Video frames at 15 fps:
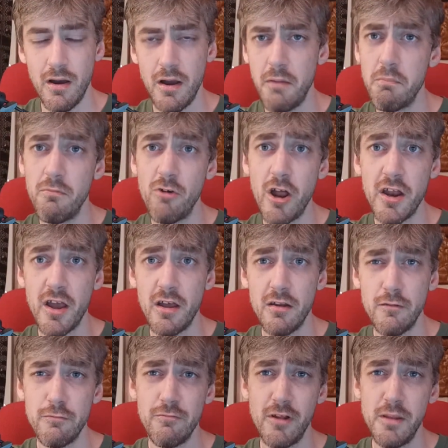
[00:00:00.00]
I'm run
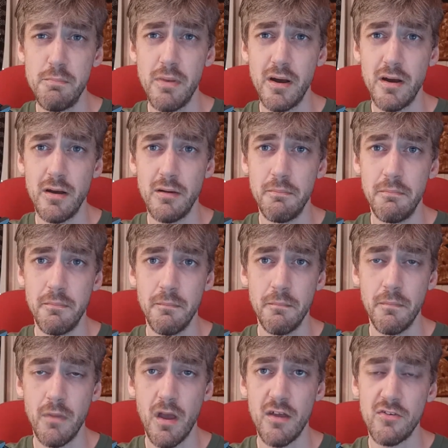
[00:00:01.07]
out of lip balm.
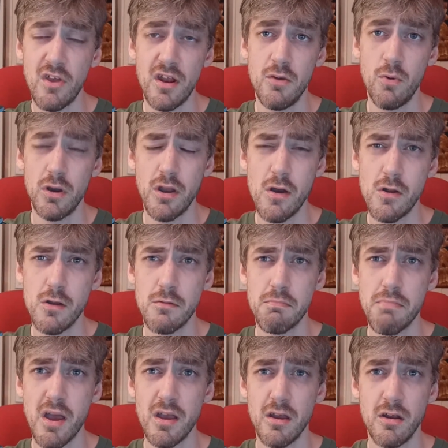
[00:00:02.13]
Has anyone got a
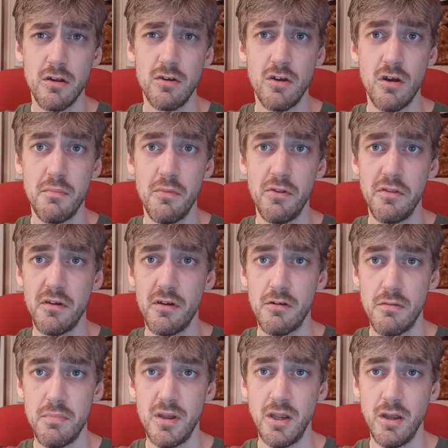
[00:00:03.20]
packet of dermal
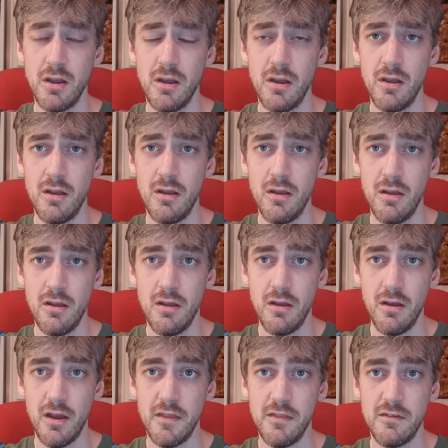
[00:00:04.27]
therapy?
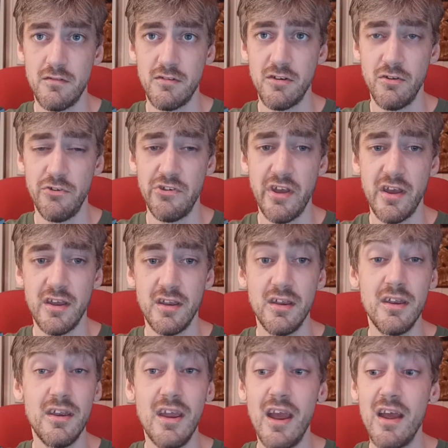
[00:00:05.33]
And she'll say,
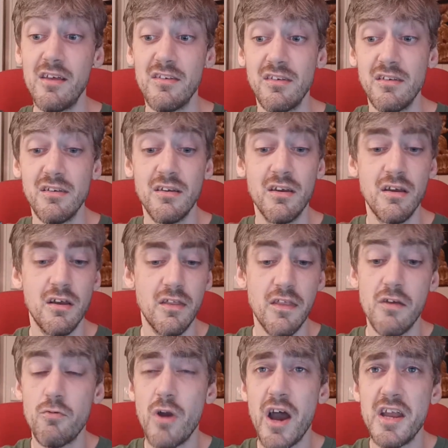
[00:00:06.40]
yes,
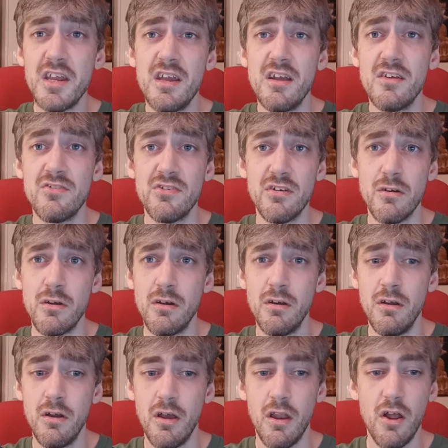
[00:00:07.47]
they're right here, sir.
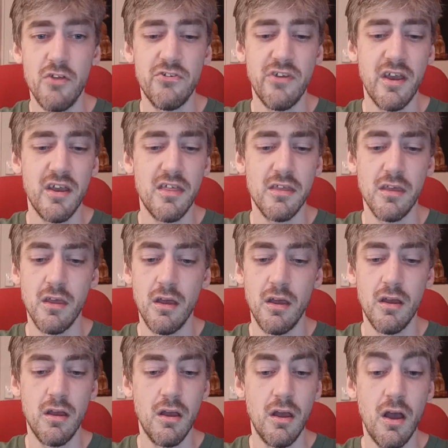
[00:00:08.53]
And I'll say,
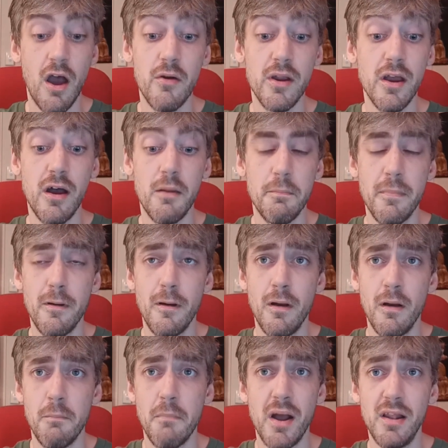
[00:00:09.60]
hurry up,
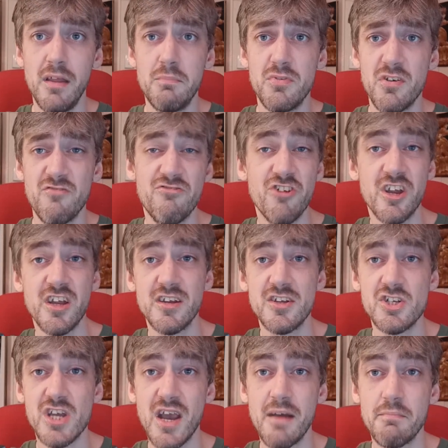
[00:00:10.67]
my lips are
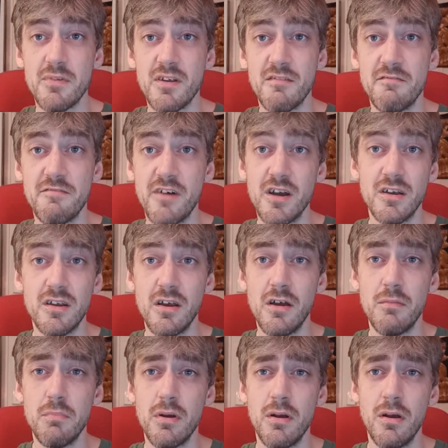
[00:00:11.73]
freaking chapped and fucked
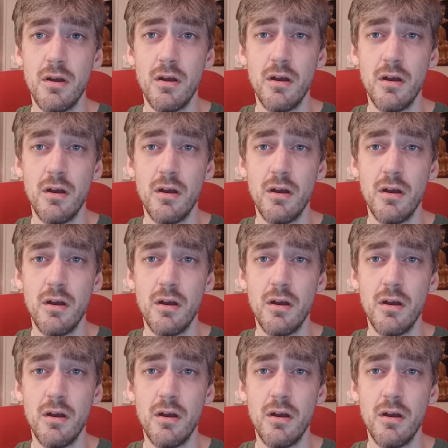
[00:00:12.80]
up.